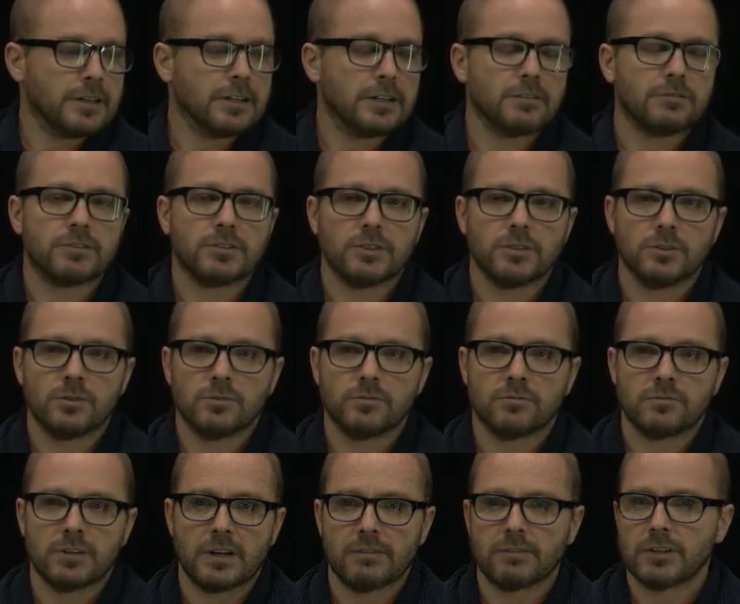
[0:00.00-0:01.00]
If
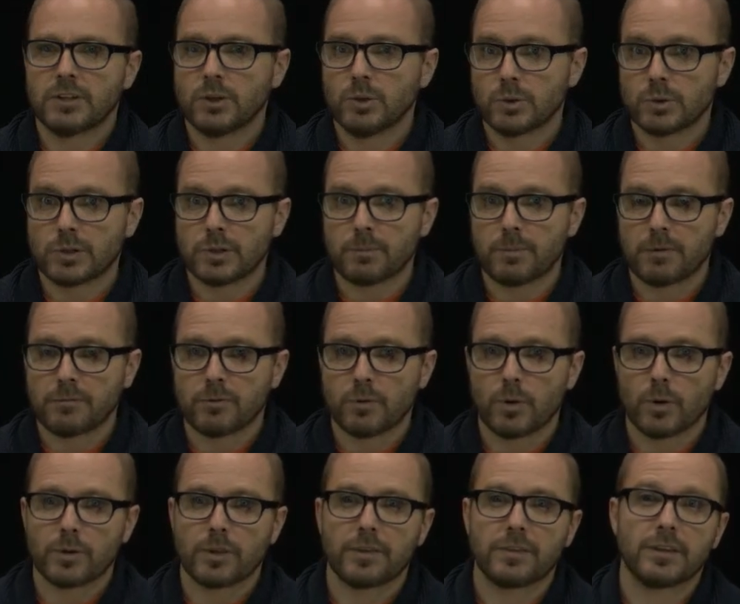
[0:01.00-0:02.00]
you've never used it
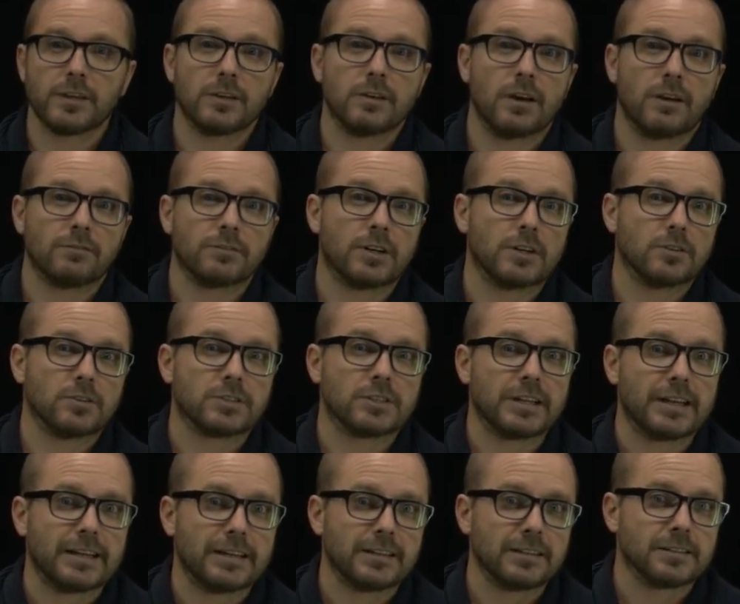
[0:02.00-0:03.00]
before, the thing you have to
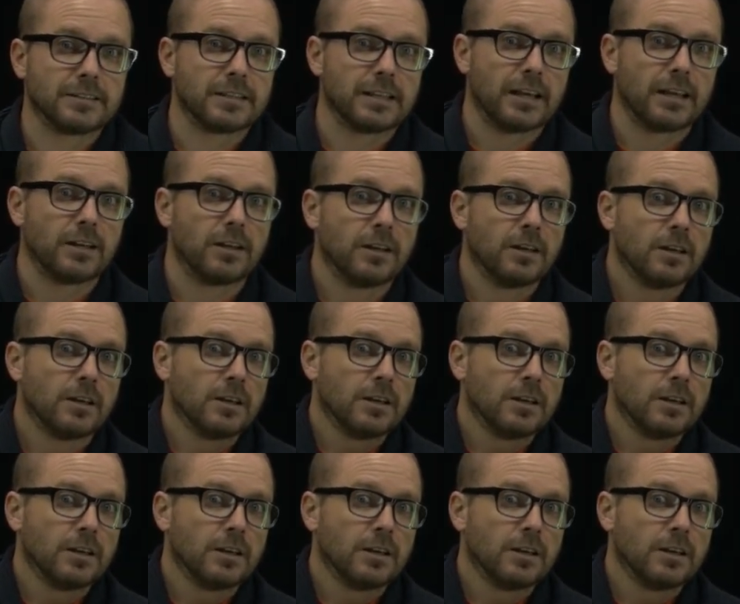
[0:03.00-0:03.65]
understand is that